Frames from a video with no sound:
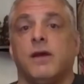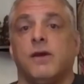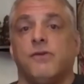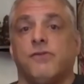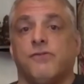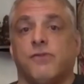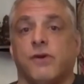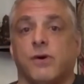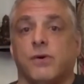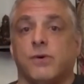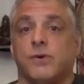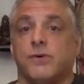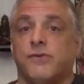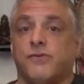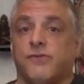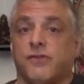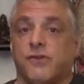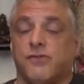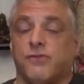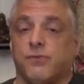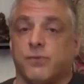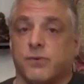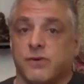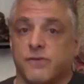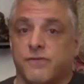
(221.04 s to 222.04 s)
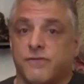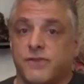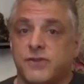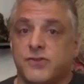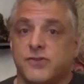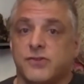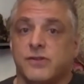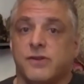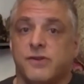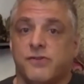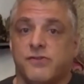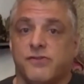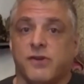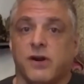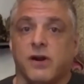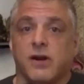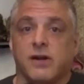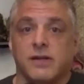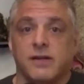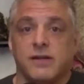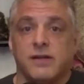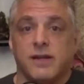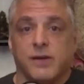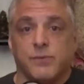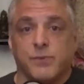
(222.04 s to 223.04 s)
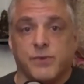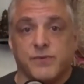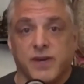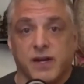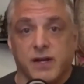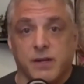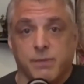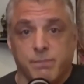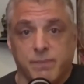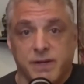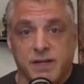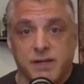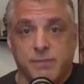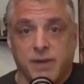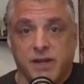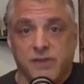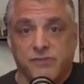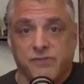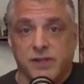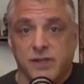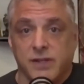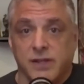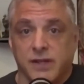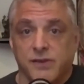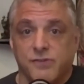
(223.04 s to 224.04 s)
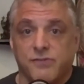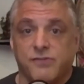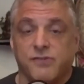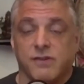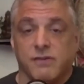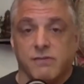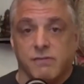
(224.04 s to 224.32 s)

So, since we're officially started and we've got a big messy list,